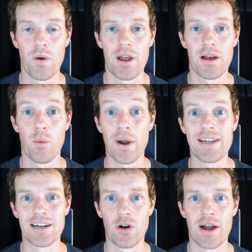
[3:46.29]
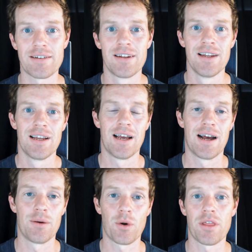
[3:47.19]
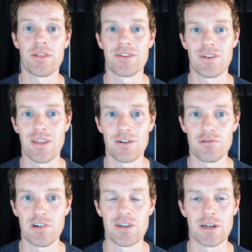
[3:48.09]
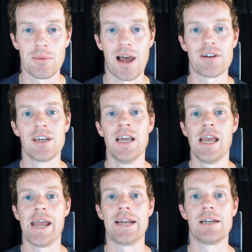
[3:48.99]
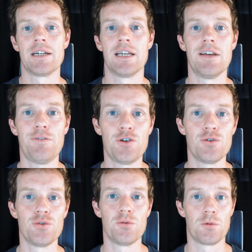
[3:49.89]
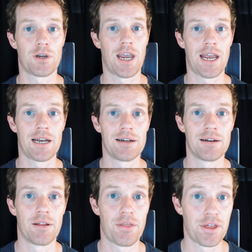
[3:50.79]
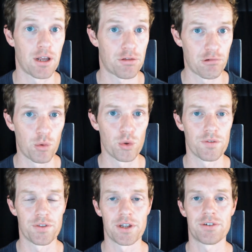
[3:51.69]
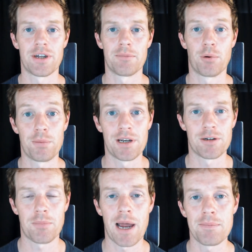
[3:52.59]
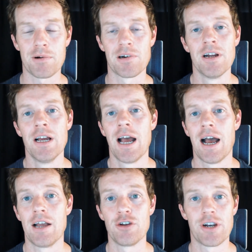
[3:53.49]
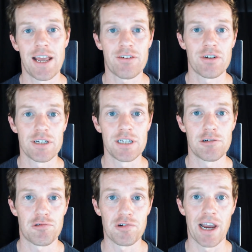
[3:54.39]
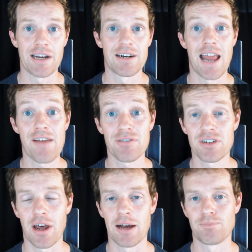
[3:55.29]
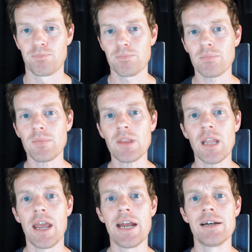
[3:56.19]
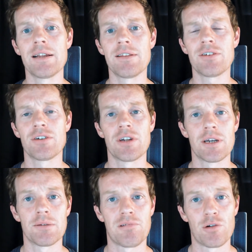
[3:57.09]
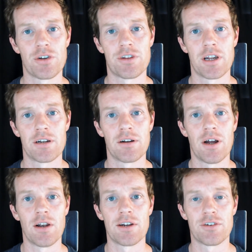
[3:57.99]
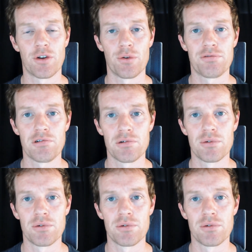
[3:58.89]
awake at night? What are the things that they're stressing about? And if you can think through all of this and put pen to paper, you can actually create an avatar. And this is a process that I like to go through